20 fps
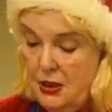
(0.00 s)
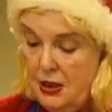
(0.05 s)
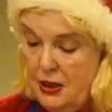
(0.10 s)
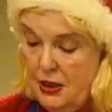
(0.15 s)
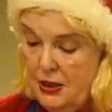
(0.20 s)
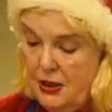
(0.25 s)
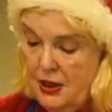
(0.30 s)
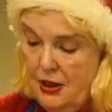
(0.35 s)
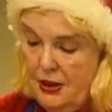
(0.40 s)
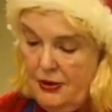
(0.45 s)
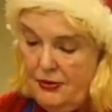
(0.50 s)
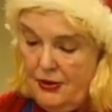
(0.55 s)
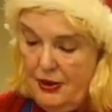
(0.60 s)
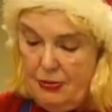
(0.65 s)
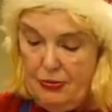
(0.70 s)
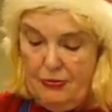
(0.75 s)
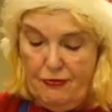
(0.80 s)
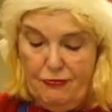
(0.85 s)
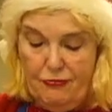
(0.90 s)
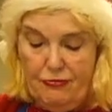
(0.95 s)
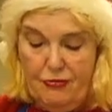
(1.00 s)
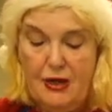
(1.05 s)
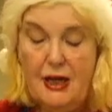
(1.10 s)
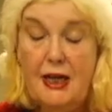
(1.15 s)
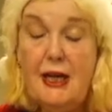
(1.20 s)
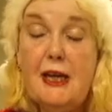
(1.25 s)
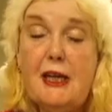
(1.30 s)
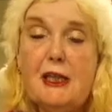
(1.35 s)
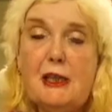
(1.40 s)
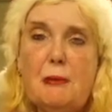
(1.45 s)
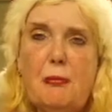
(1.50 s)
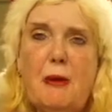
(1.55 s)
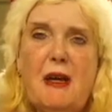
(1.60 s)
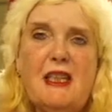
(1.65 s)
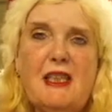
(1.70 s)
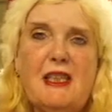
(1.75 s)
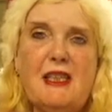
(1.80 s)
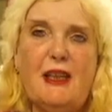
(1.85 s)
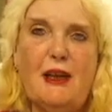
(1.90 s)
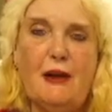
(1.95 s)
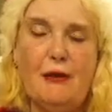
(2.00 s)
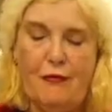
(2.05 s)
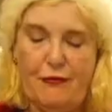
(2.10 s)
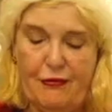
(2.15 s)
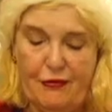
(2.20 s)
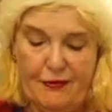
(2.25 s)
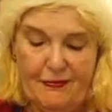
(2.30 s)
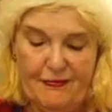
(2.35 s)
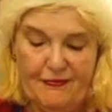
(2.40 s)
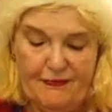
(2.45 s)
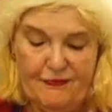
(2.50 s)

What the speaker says: and they were really expensive,